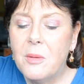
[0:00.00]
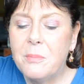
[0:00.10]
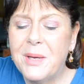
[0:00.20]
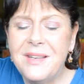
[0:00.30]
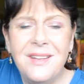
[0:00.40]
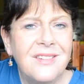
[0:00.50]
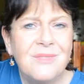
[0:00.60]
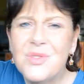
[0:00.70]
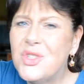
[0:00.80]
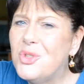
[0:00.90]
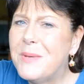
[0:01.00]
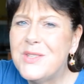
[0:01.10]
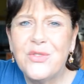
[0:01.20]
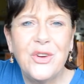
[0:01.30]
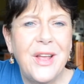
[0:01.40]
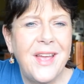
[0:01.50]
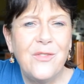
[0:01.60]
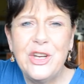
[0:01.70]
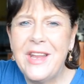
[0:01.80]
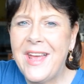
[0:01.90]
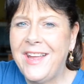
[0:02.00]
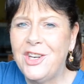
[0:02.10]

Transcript: But here, soup is for every day,